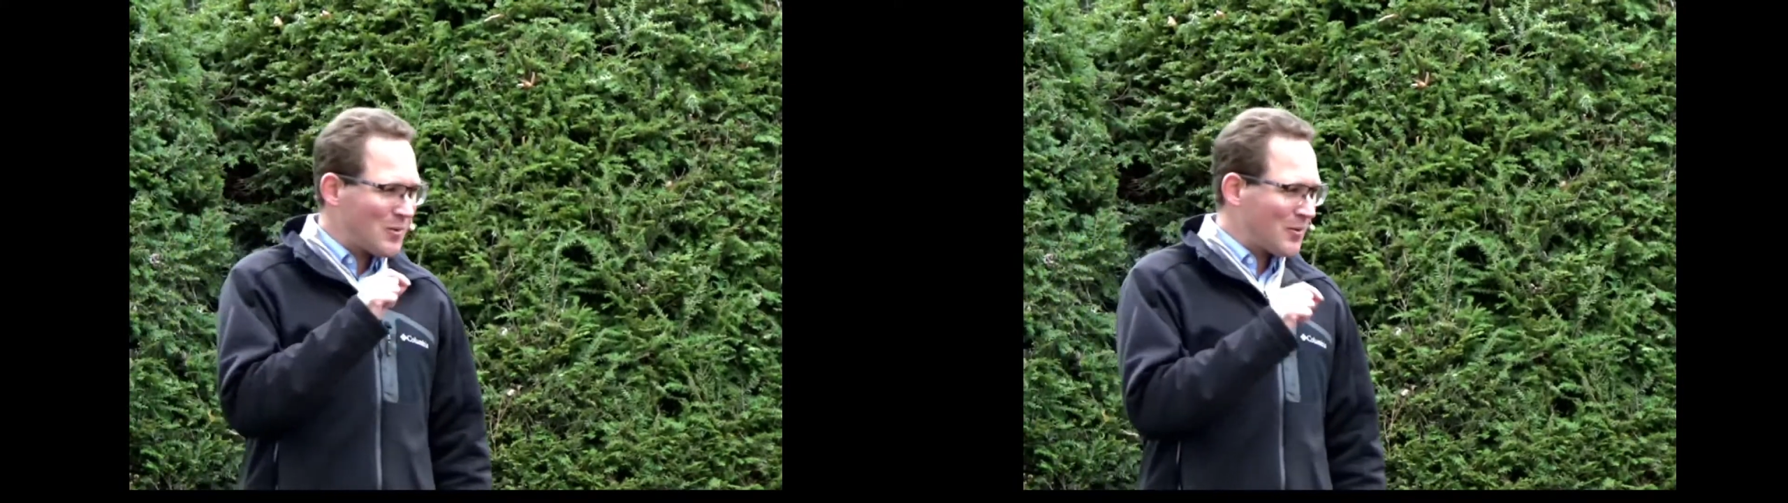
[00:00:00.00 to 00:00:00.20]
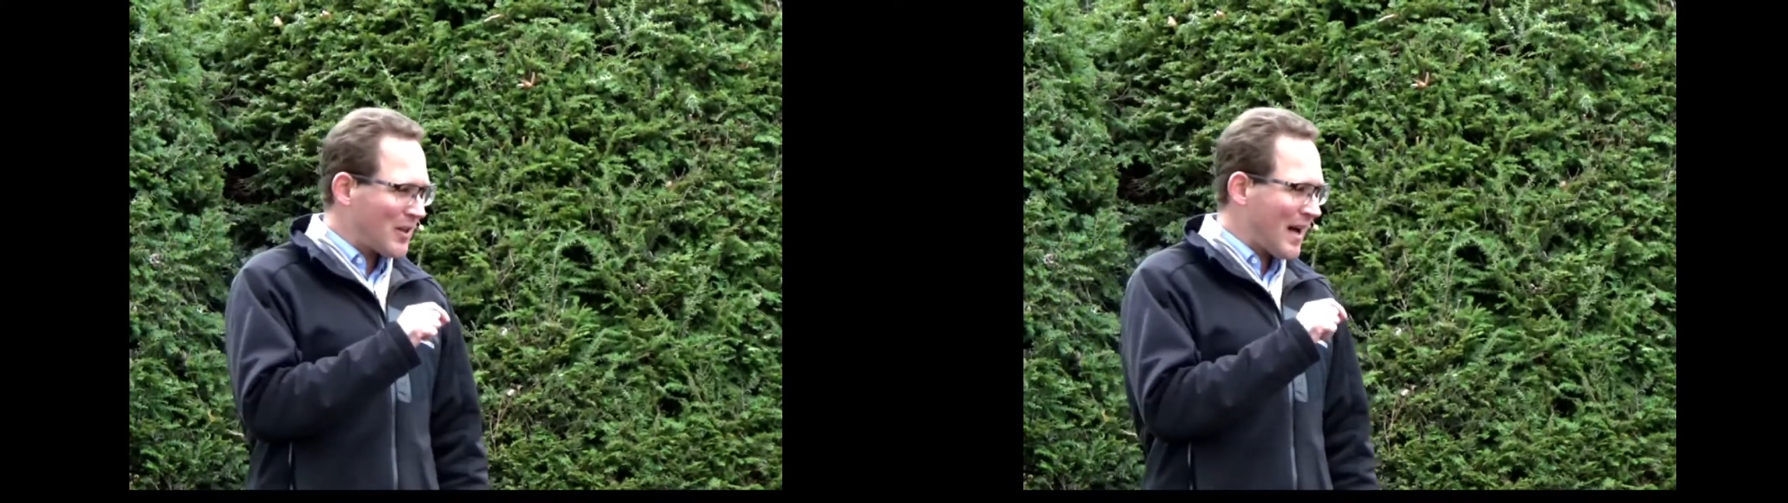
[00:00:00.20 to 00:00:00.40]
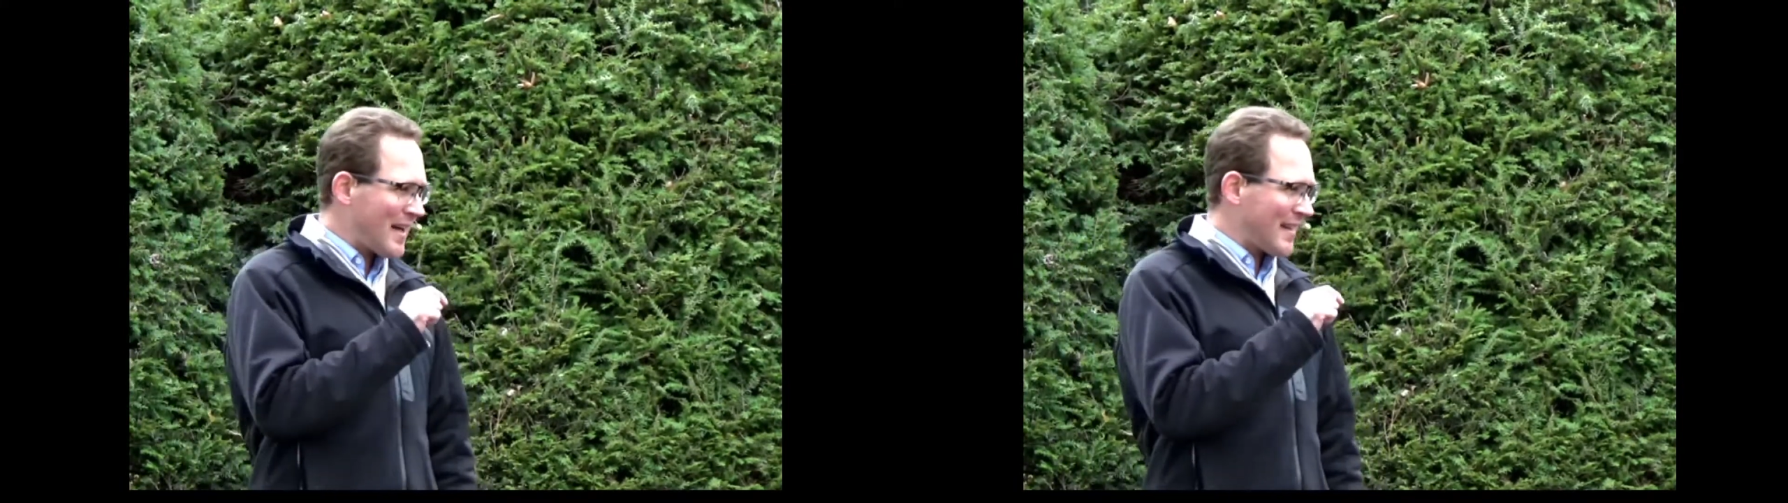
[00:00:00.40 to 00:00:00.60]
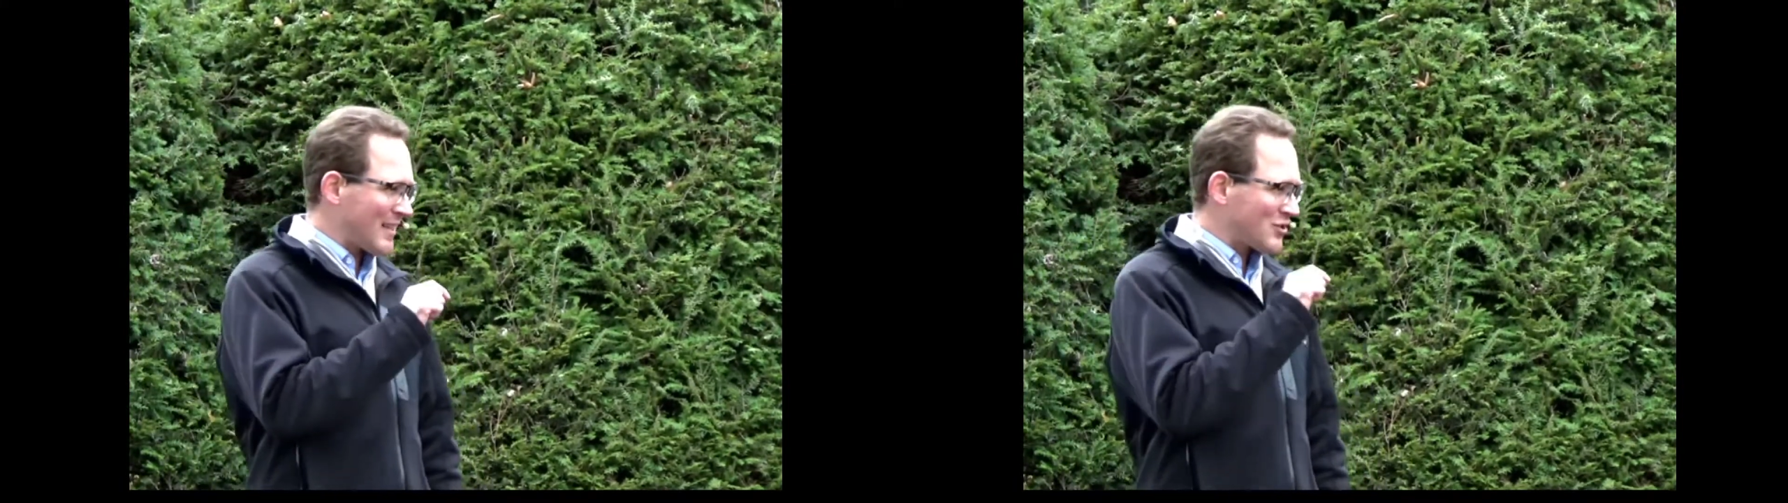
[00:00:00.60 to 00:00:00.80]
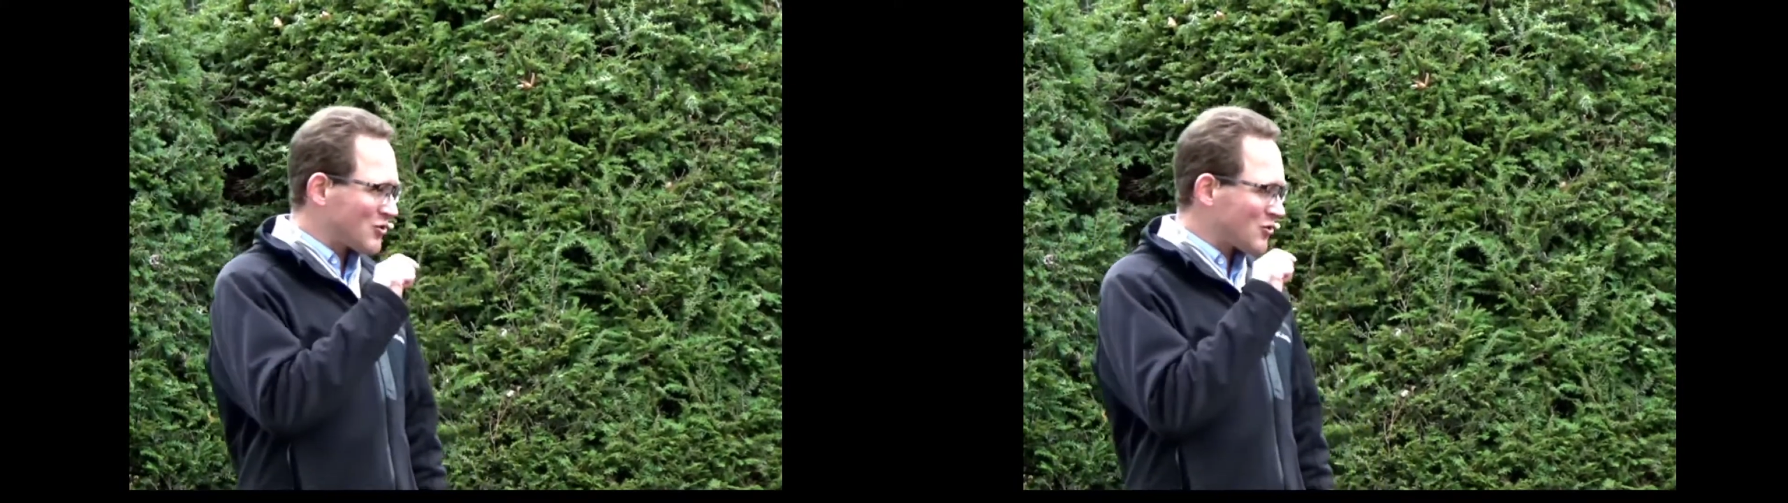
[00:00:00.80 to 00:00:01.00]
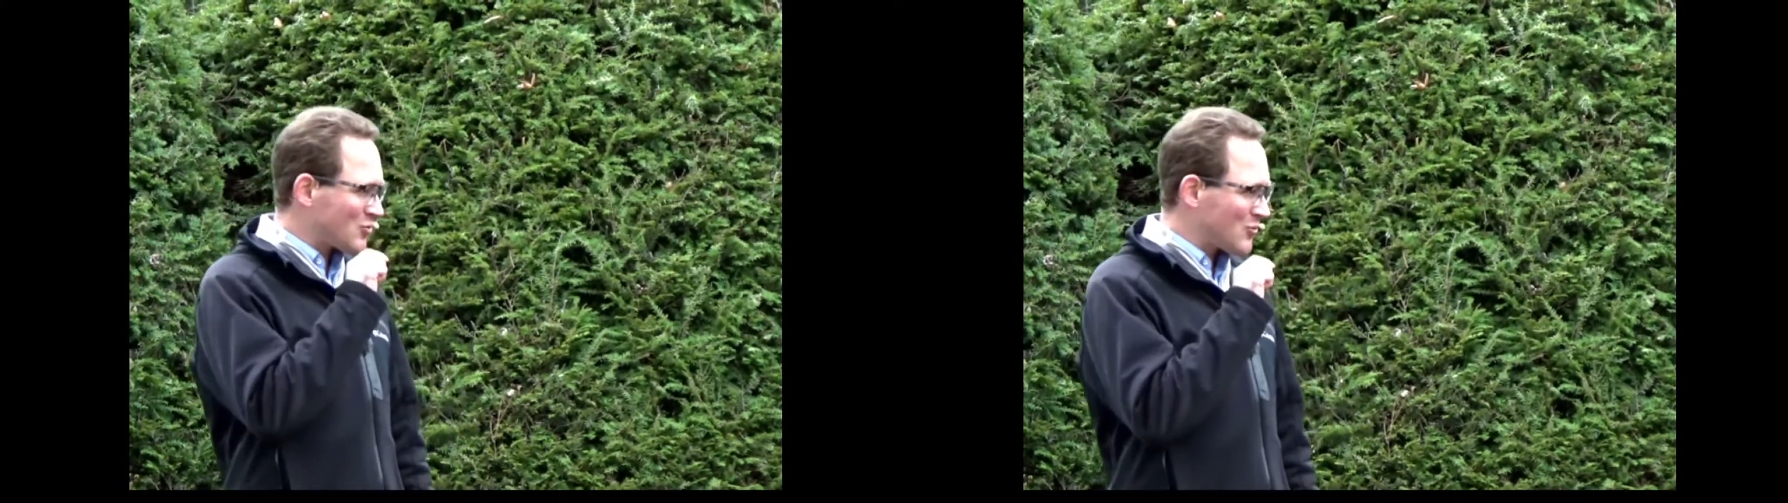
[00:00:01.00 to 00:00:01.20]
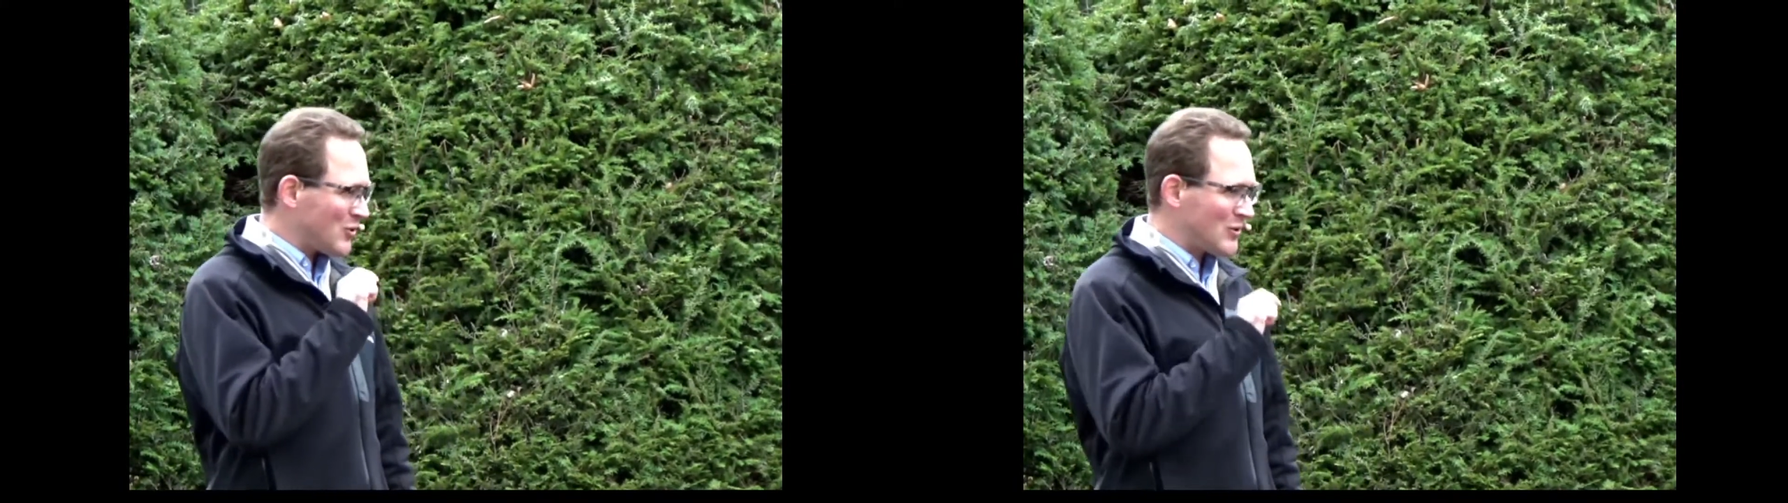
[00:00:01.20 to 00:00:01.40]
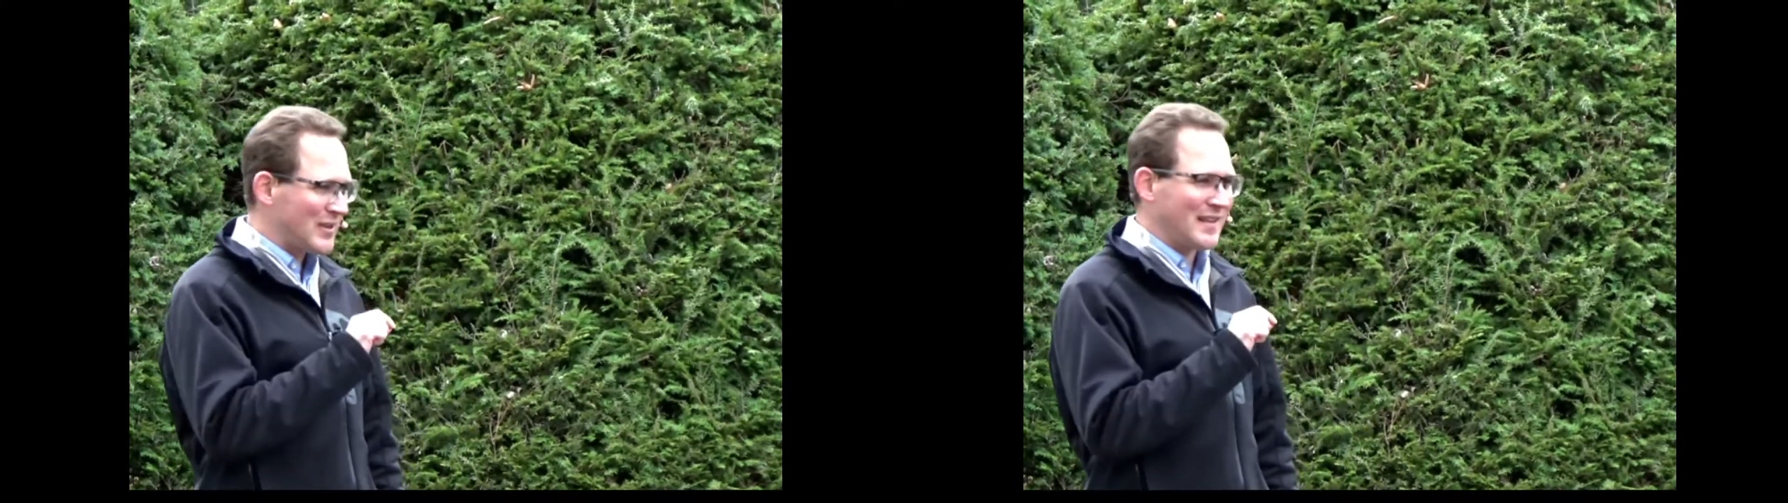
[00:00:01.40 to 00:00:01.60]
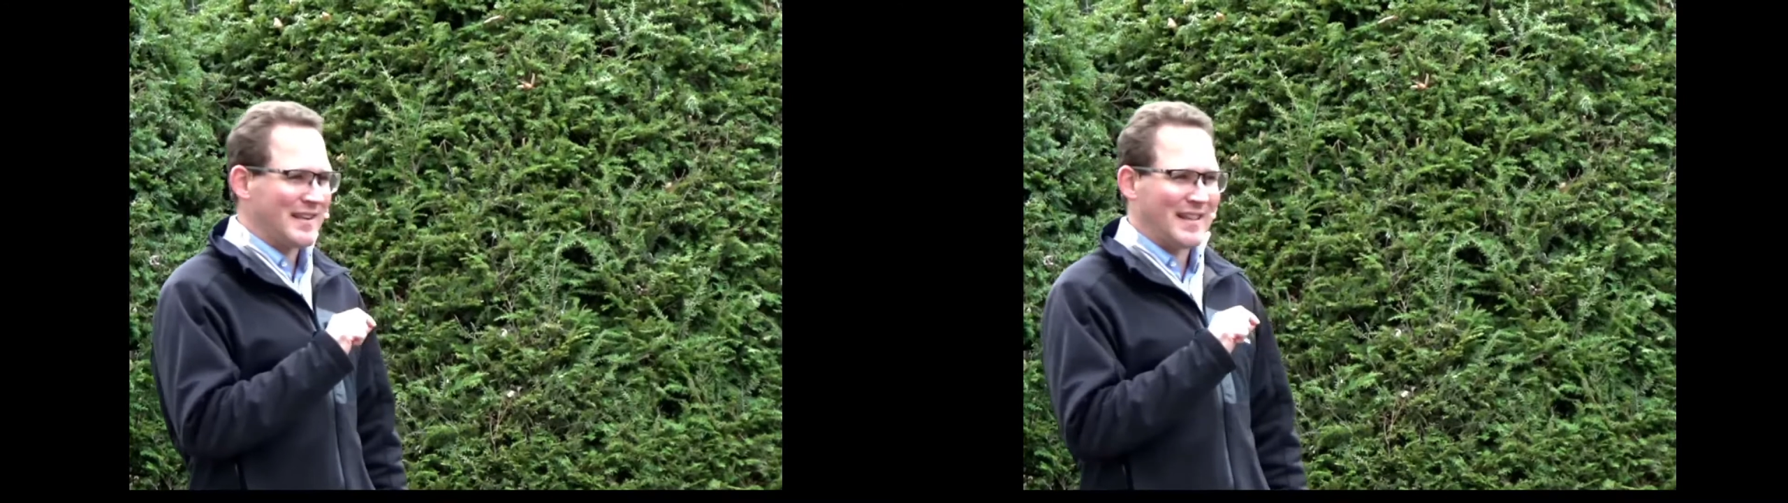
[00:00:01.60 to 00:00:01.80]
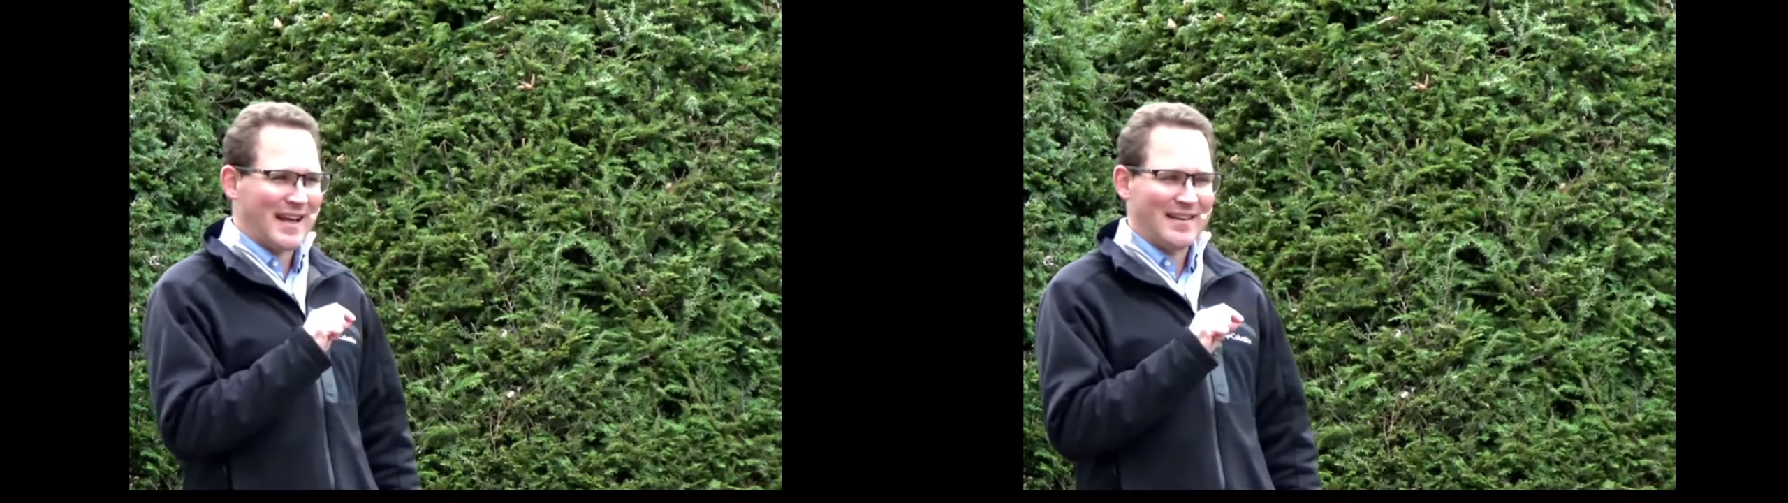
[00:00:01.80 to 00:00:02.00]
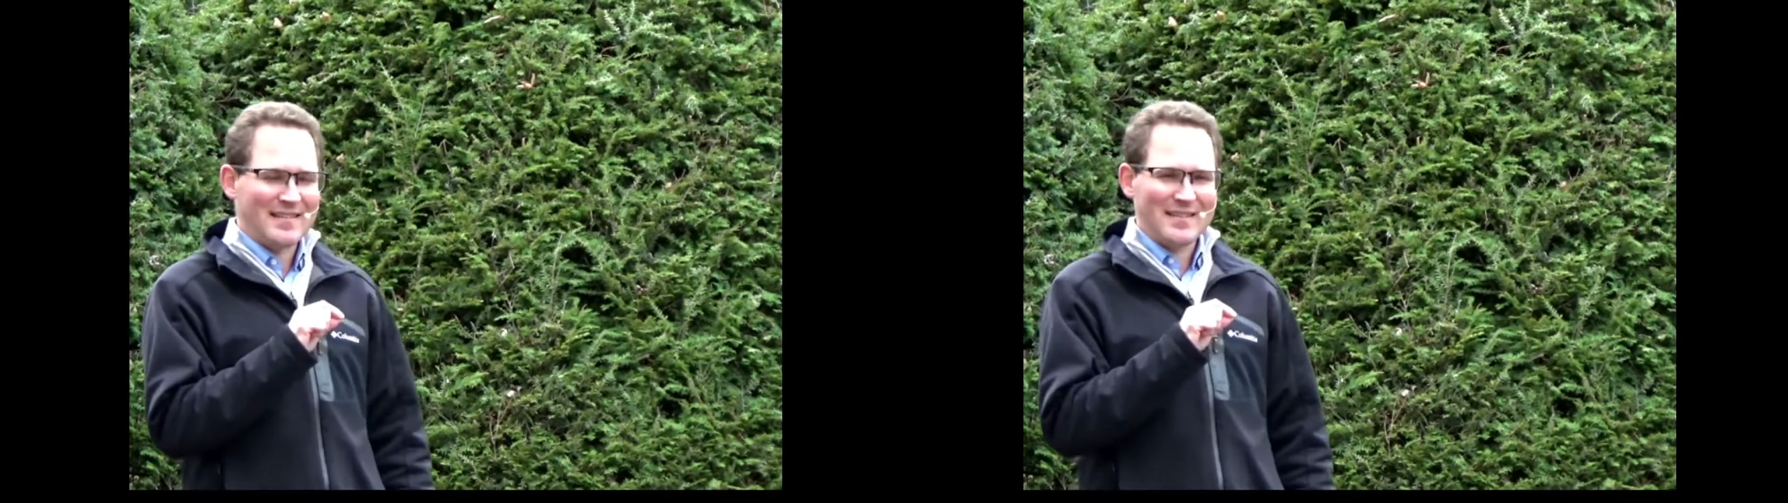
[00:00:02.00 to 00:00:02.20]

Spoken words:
apply that scrutiny that